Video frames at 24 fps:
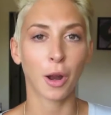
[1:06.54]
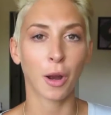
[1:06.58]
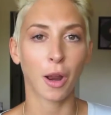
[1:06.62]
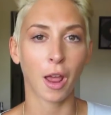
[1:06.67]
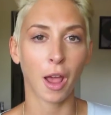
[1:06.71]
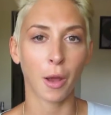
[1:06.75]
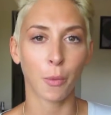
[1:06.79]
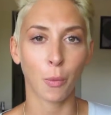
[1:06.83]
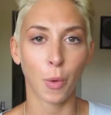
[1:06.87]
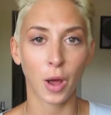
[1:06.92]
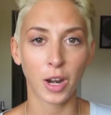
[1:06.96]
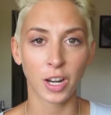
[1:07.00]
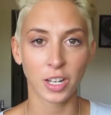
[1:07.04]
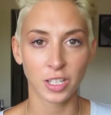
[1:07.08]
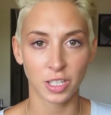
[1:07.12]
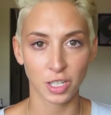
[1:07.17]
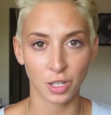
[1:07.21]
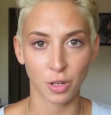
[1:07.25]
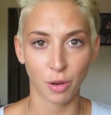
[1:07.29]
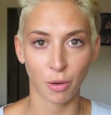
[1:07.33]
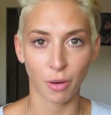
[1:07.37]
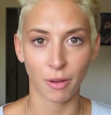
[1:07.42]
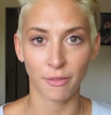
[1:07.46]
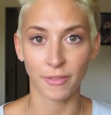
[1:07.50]
and I wanted
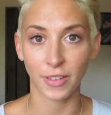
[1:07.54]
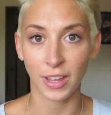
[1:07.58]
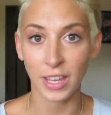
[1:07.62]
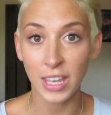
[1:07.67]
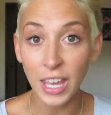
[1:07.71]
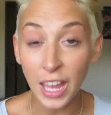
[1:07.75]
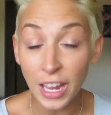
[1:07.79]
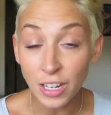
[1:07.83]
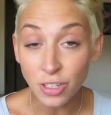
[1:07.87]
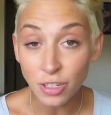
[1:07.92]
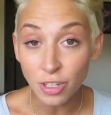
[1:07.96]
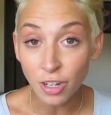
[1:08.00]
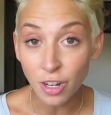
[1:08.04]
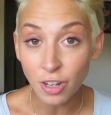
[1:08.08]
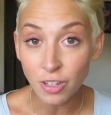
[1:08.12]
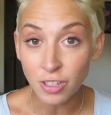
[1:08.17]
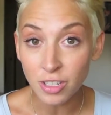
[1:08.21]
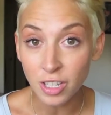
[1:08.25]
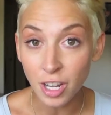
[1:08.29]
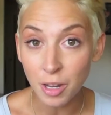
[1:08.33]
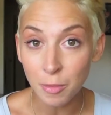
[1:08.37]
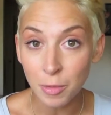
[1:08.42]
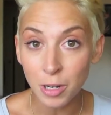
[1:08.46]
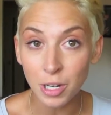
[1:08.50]
to go on vacation all
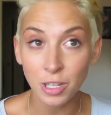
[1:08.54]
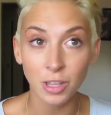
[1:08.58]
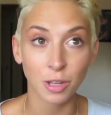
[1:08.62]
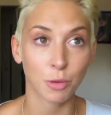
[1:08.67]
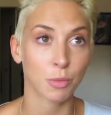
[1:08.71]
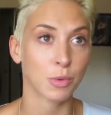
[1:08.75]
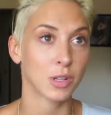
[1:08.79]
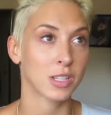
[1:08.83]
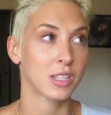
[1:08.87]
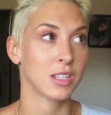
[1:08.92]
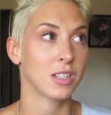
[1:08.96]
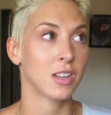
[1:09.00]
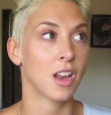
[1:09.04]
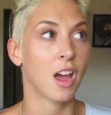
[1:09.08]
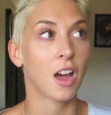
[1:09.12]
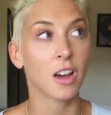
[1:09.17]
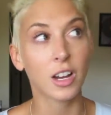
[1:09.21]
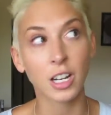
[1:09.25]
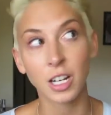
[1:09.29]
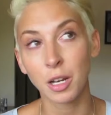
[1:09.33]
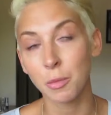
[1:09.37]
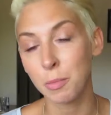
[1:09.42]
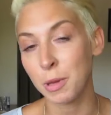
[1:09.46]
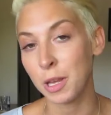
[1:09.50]
summer. There was
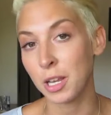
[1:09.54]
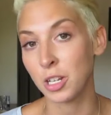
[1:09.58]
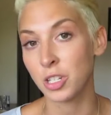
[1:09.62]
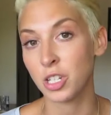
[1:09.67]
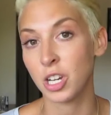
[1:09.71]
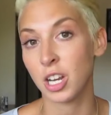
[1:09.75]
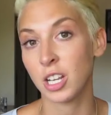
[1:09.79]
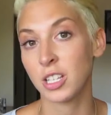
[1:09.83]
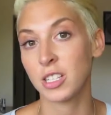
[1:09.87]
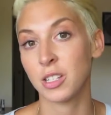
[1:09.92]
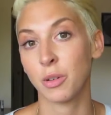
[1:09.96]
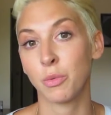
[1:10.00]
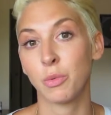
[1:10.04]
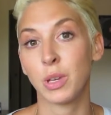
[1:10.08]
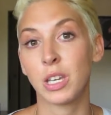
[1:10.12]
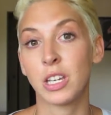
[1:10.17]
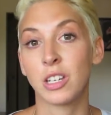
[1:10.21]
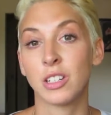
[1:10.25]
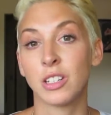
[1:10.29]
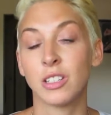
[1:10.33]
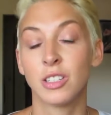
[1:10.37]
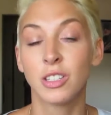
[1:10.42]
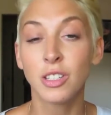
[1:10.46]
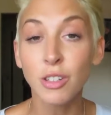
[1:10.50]
not going to be a chance that we
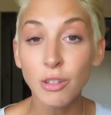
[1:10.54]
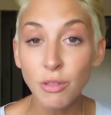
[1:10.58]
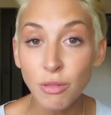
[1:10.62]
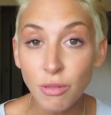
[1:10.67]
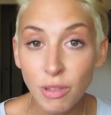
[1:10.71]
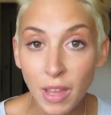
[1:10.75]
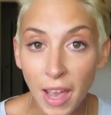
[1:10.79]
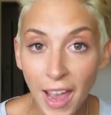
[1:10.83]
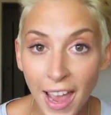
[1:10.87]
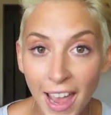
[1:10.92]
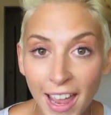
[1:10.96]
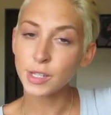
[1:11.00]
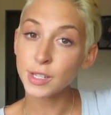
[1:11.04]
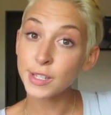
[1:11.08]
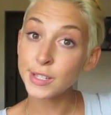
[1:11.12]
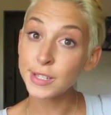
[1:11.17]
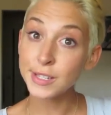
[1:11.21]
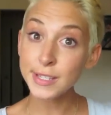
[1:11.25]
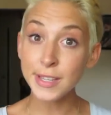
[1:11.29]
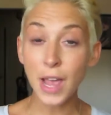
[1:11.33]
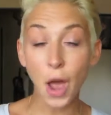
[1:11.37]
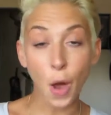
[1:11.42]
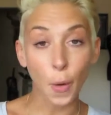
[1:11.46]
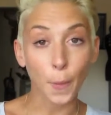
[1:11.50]
could do that.
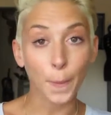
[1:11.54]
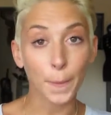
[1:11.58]
So,